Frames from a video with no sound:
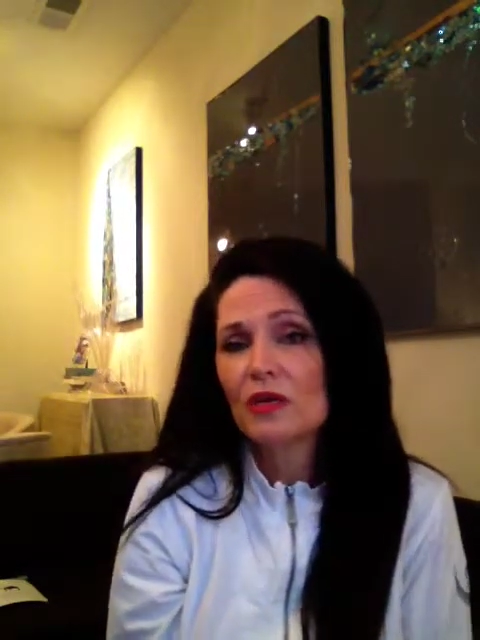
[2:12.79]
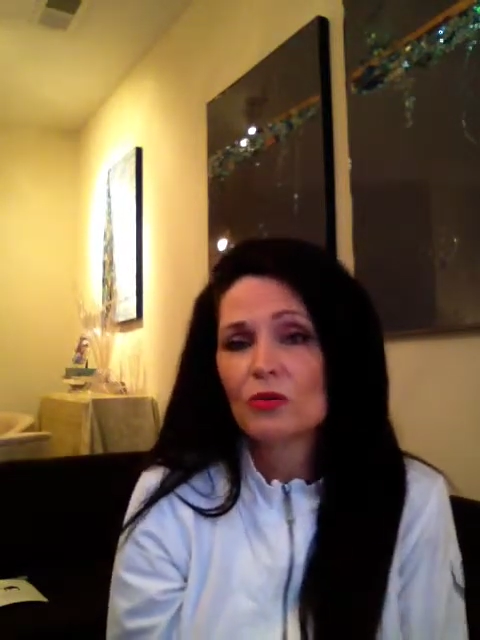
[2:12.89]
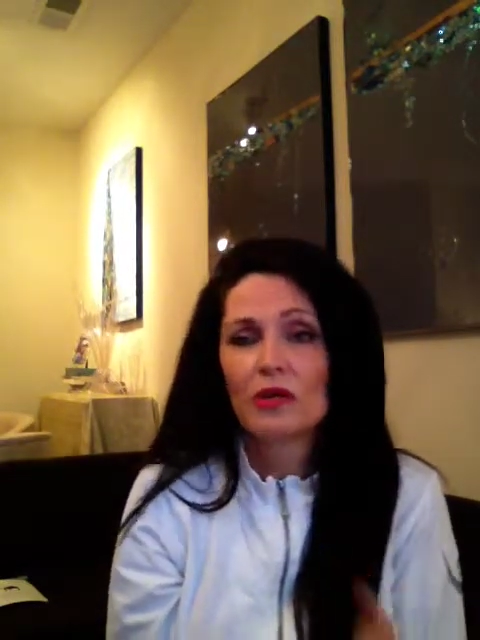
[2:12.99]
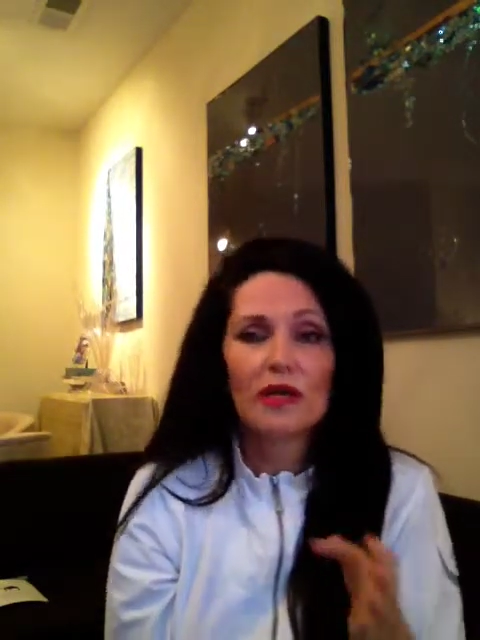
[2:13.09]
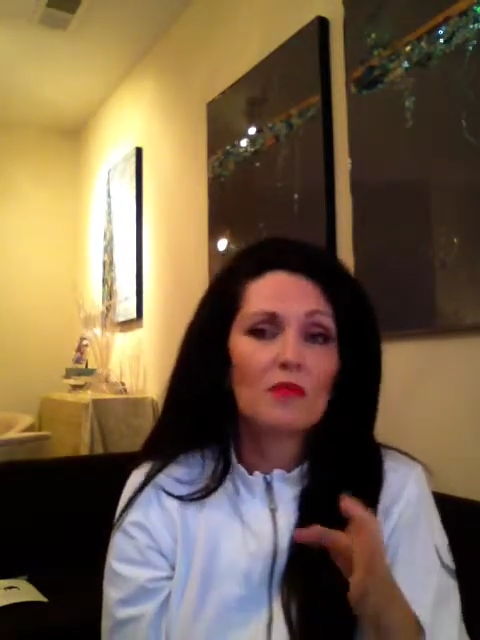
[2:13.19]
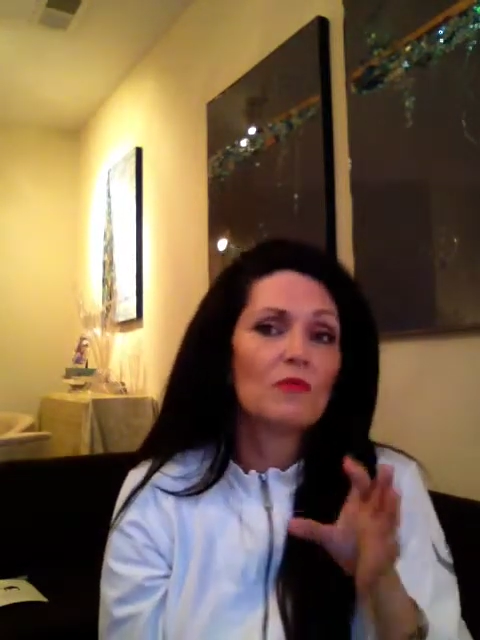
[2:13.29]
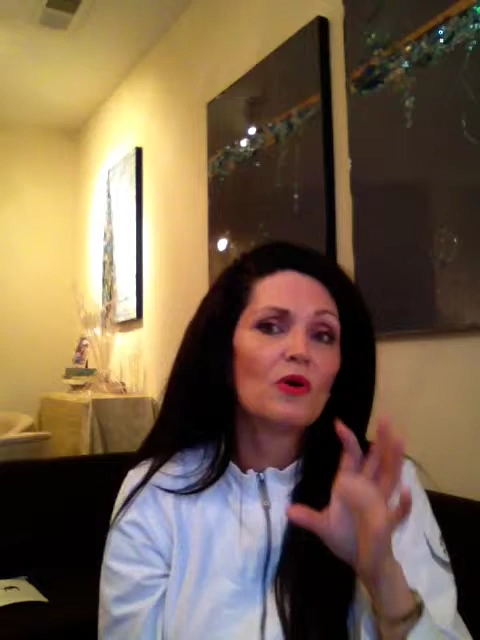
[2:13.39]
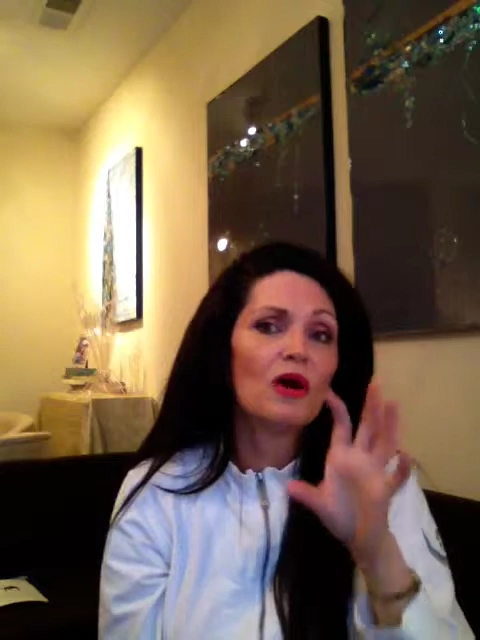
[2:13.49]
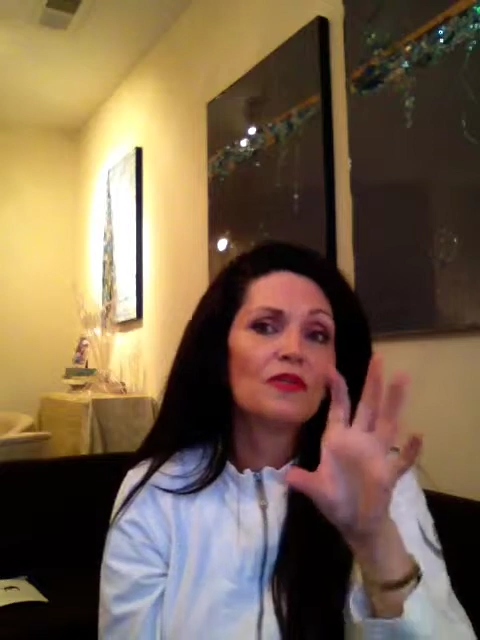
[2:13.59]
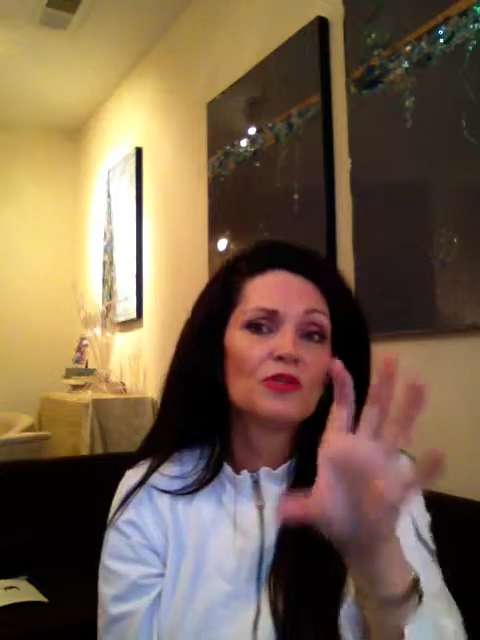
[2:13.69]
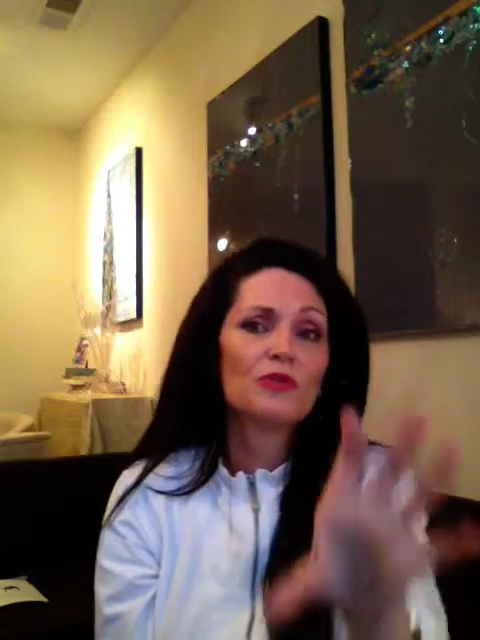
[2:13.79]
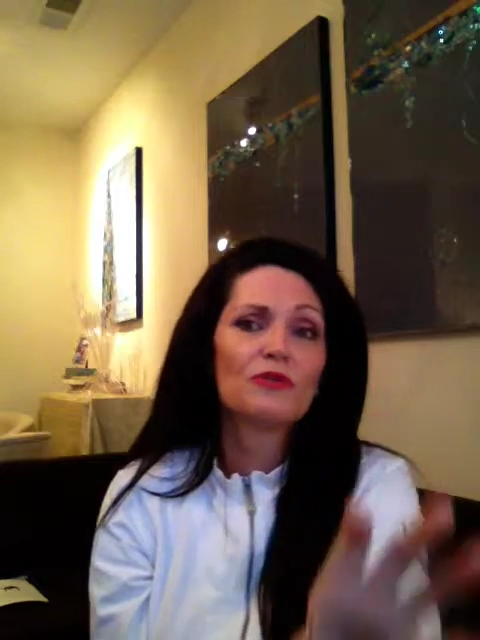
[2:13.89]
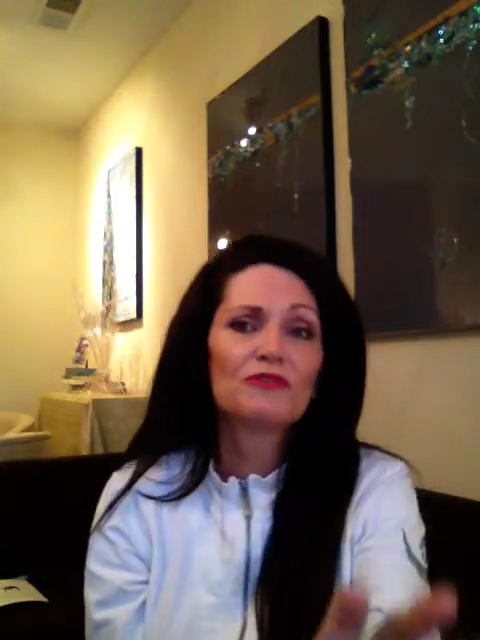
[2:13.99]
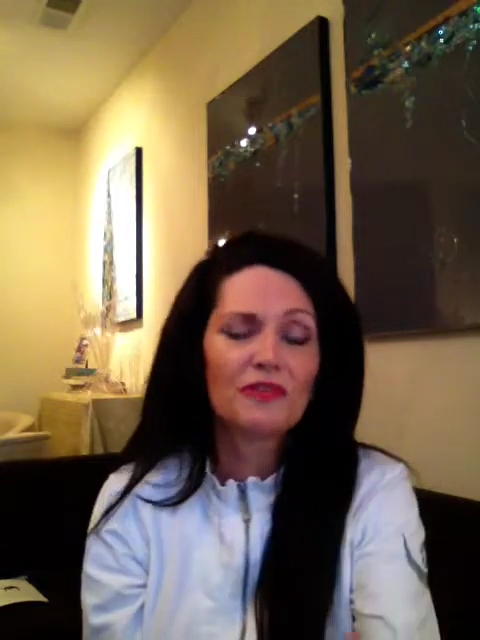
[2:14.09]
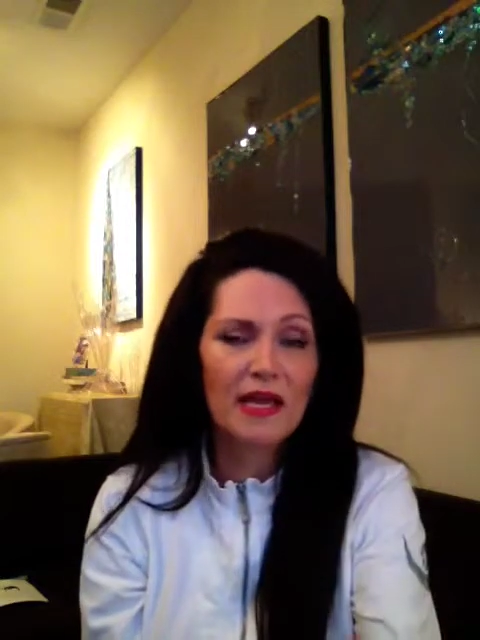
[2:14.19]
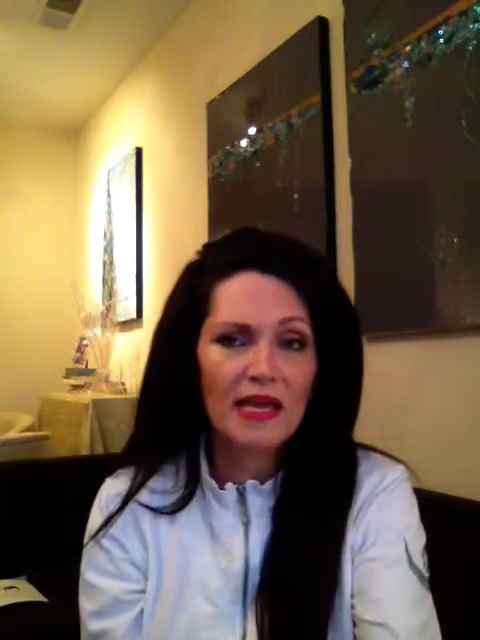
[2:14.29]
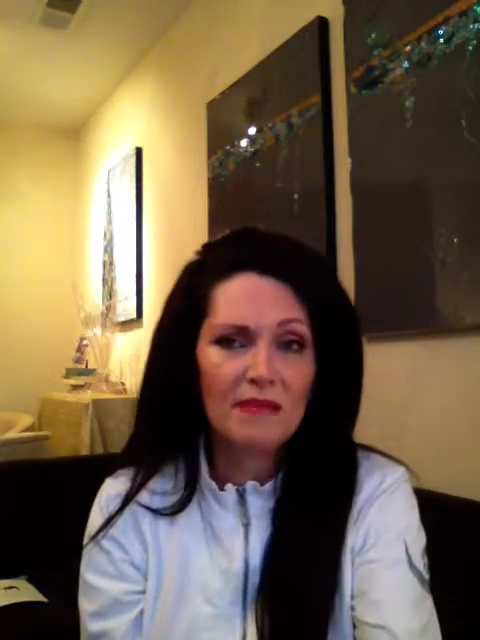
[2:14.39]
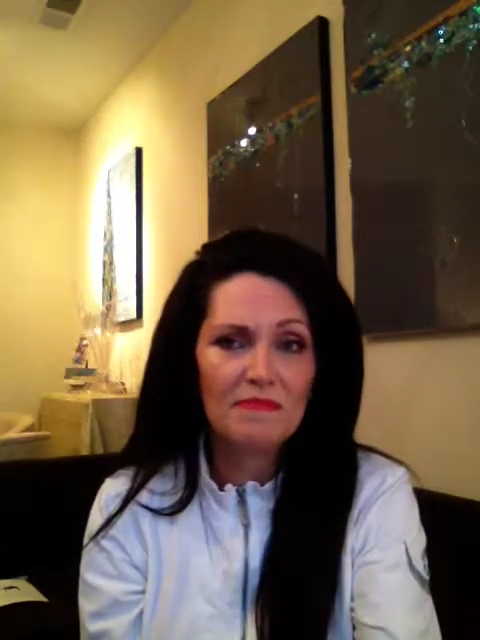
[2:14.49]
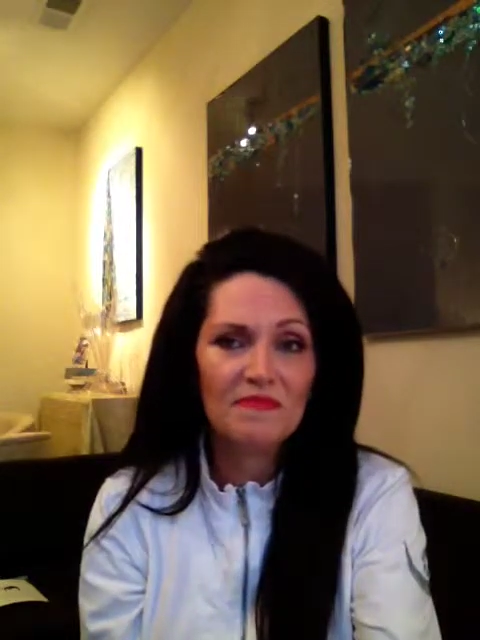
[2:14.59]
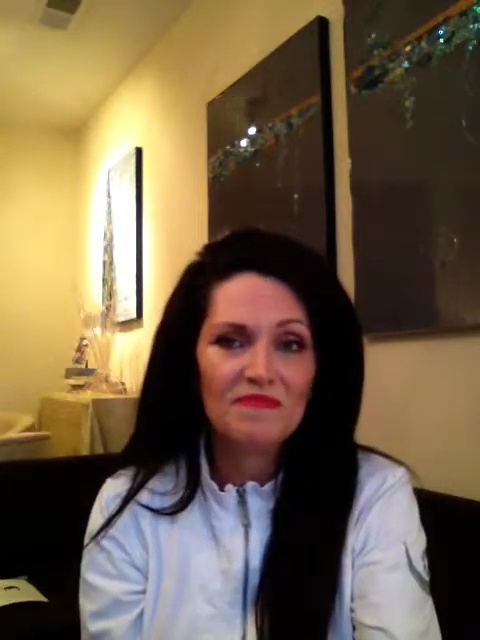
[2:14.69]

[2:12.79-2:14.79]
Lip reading: We're like a moth to a flame.